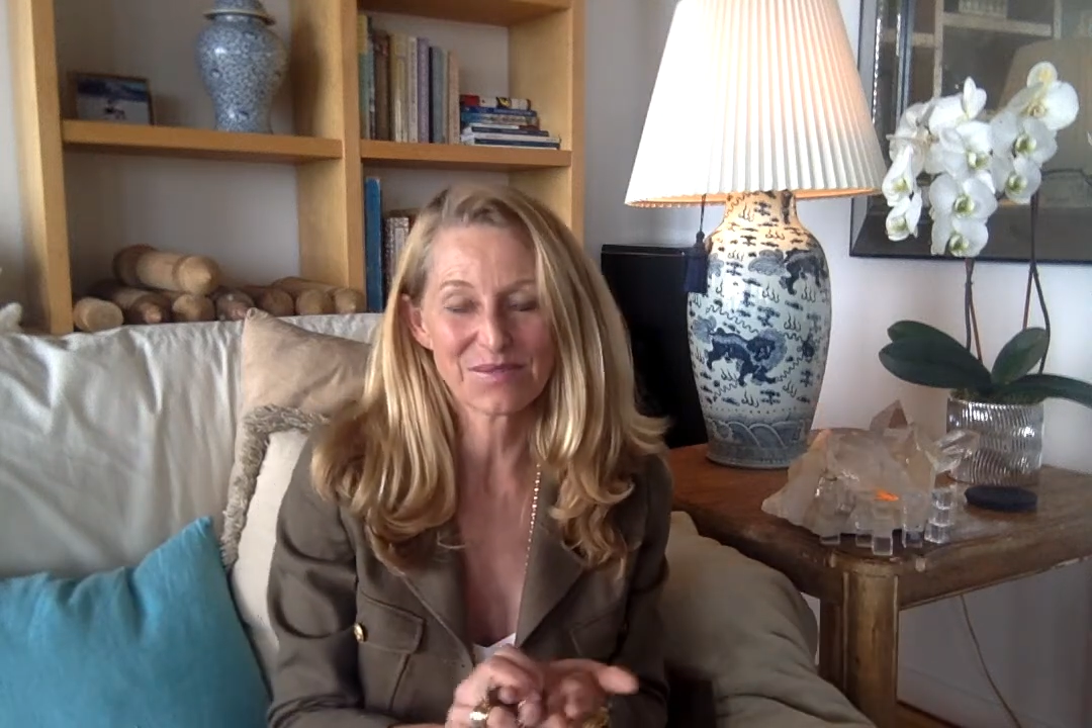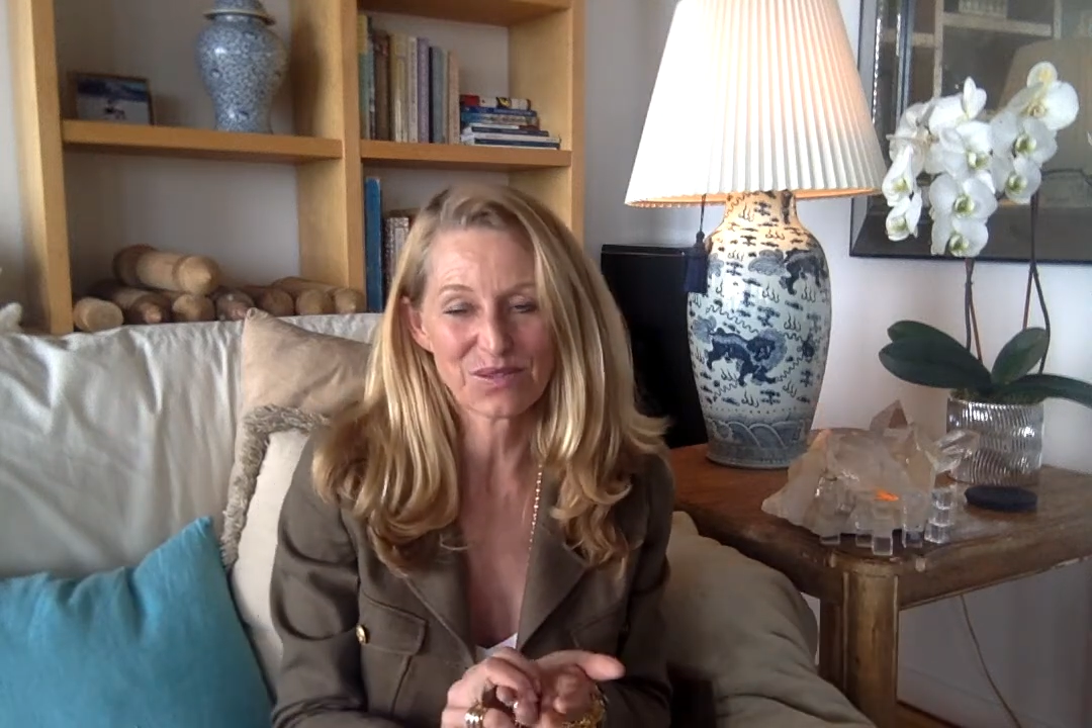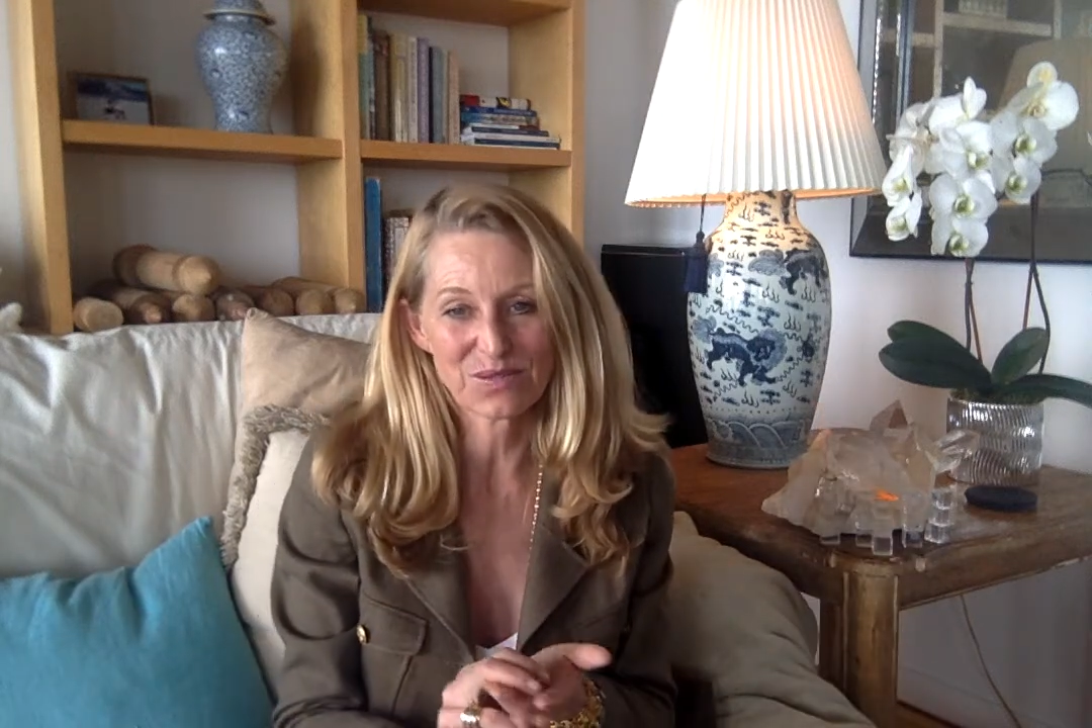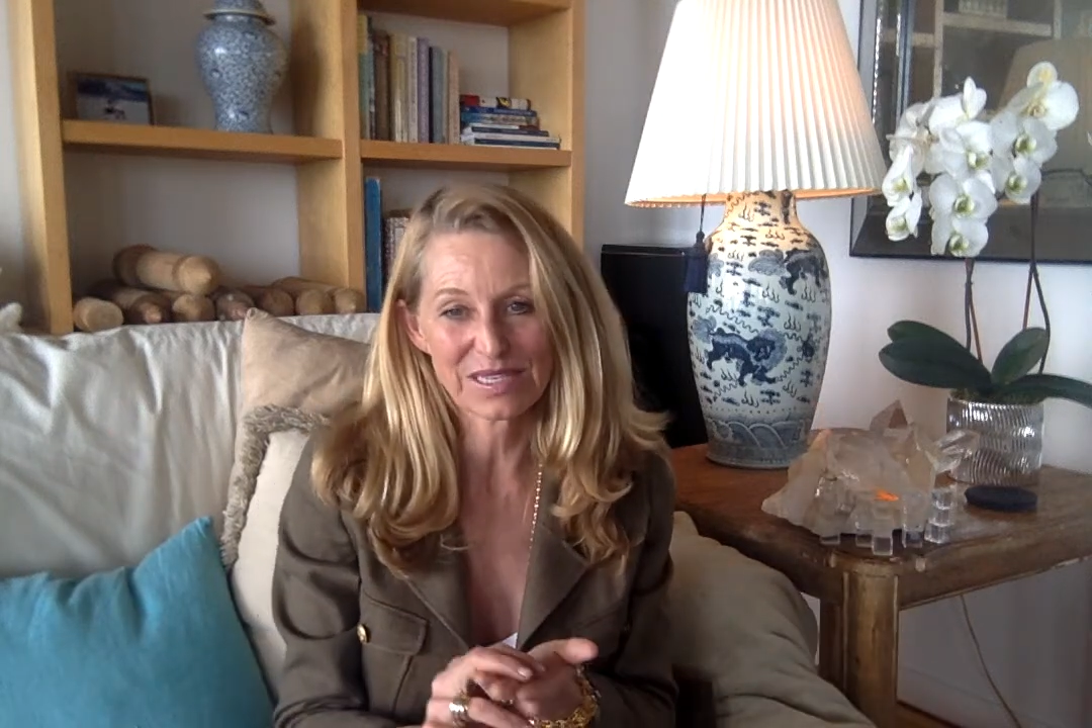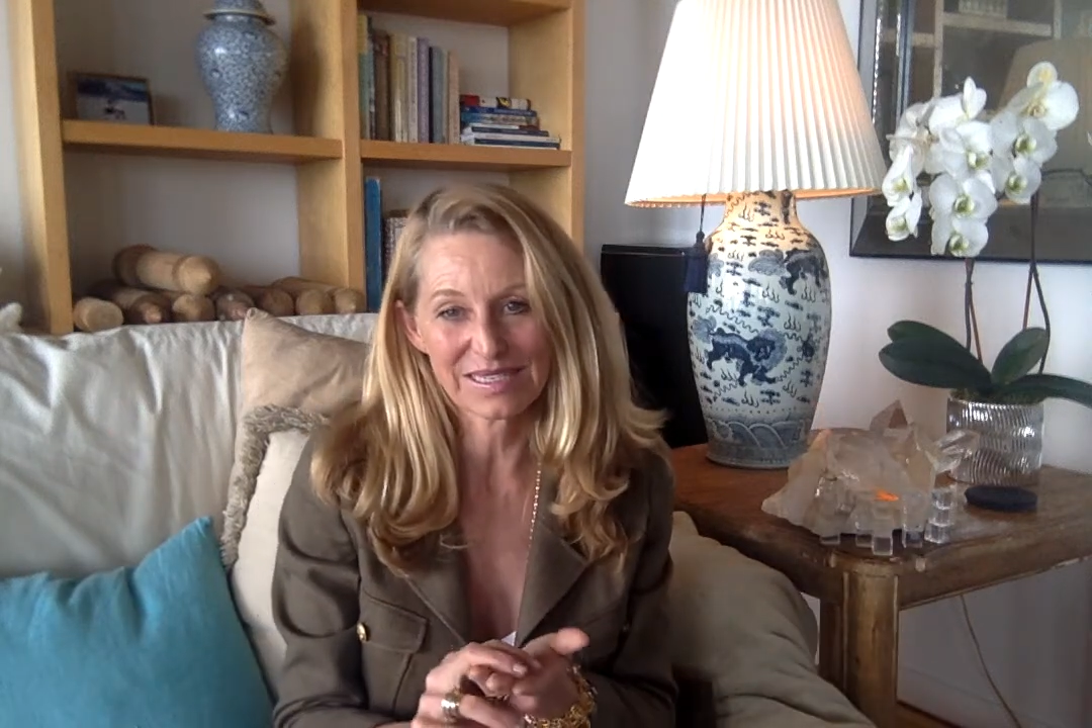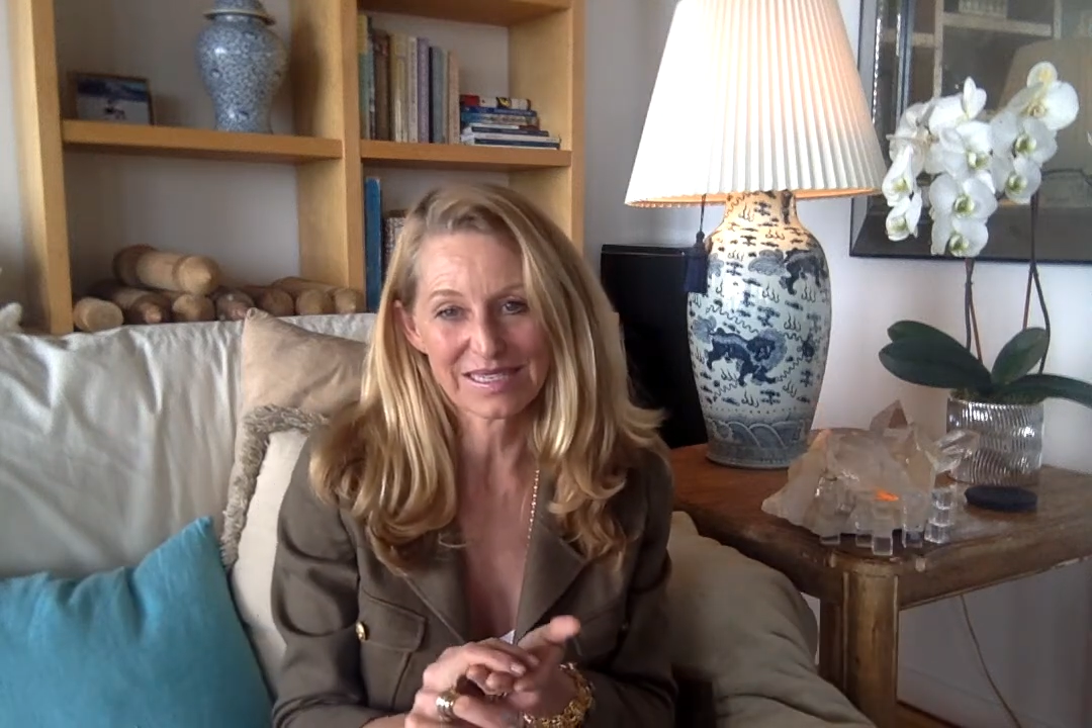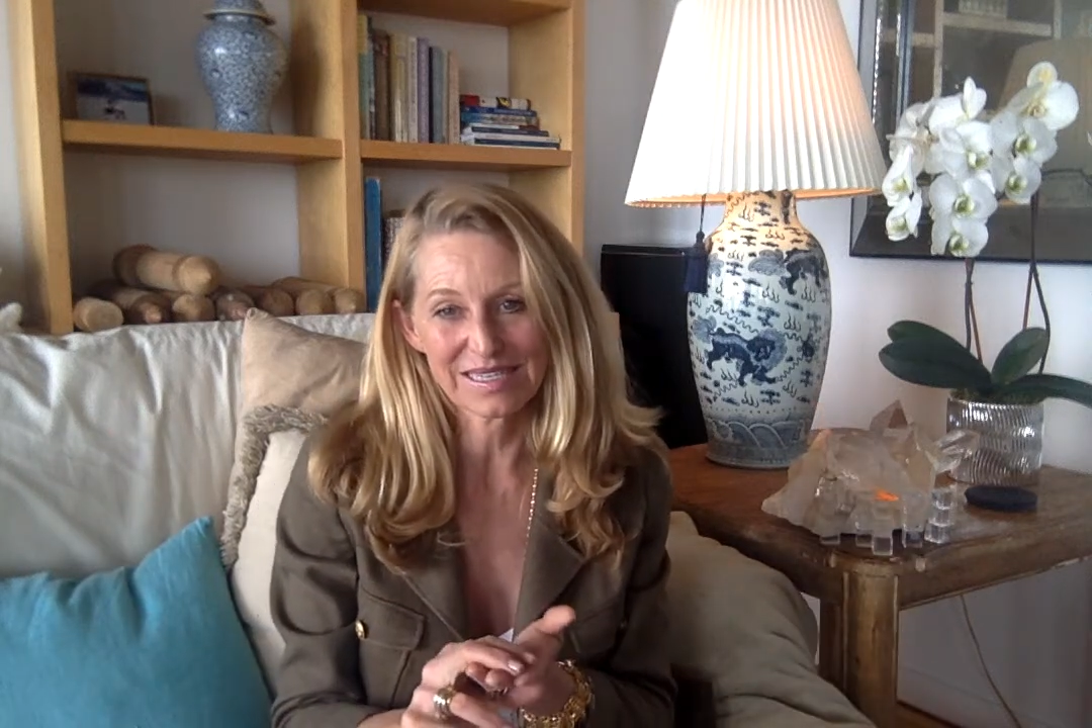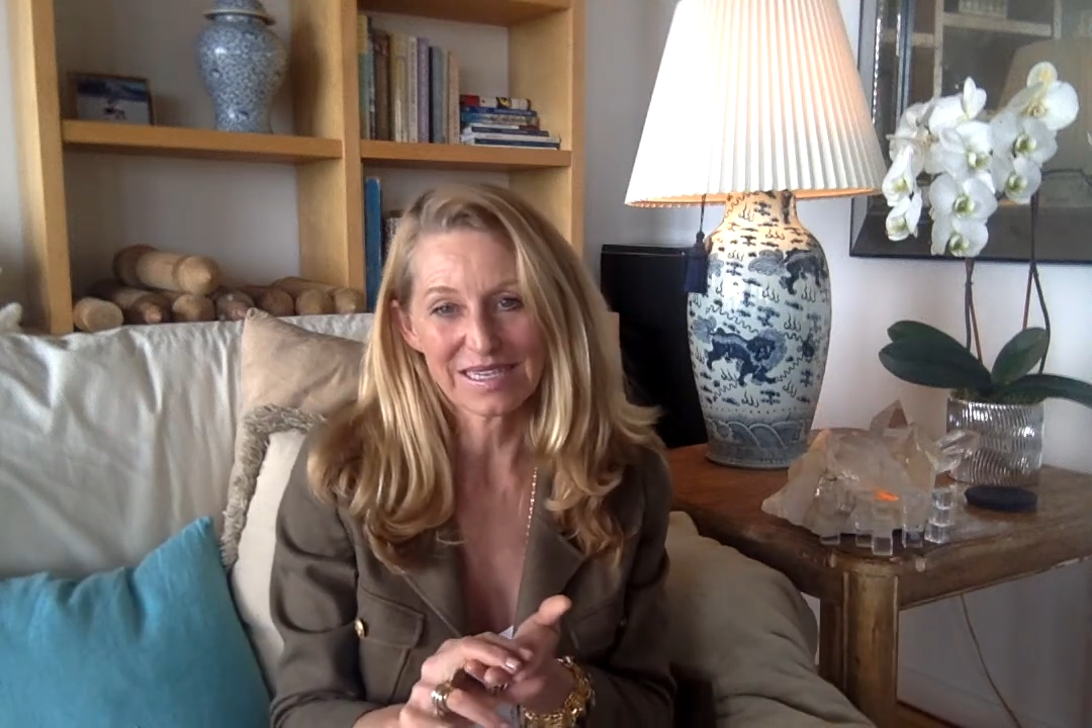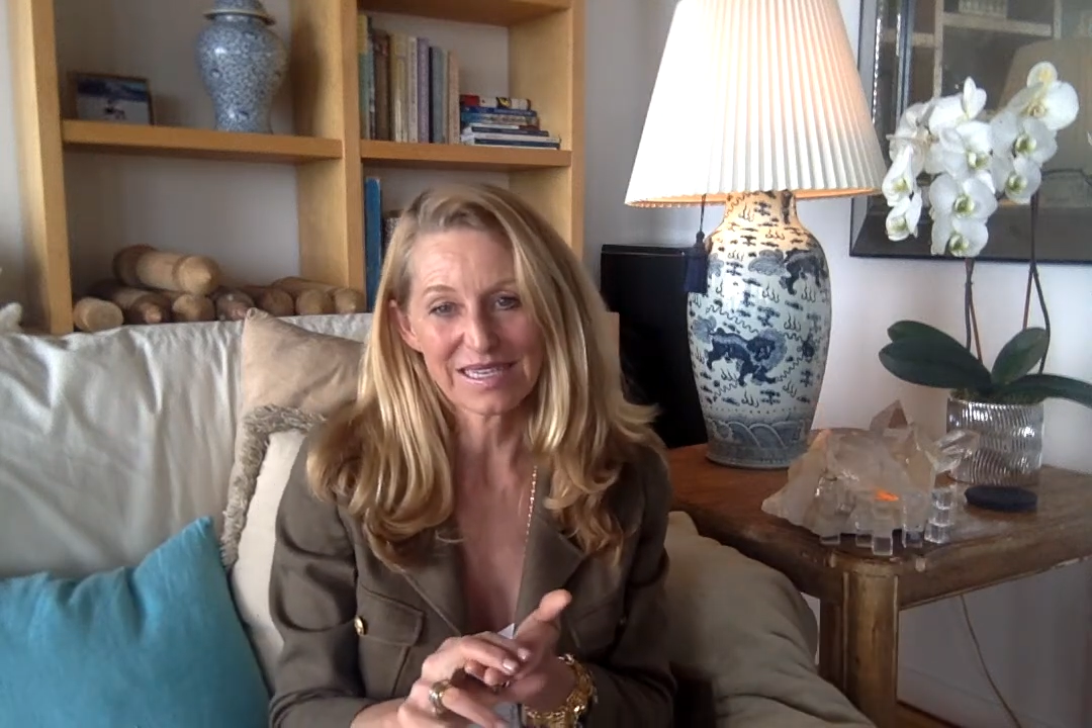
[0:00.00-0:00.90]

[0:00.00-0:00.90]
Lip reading: of threes.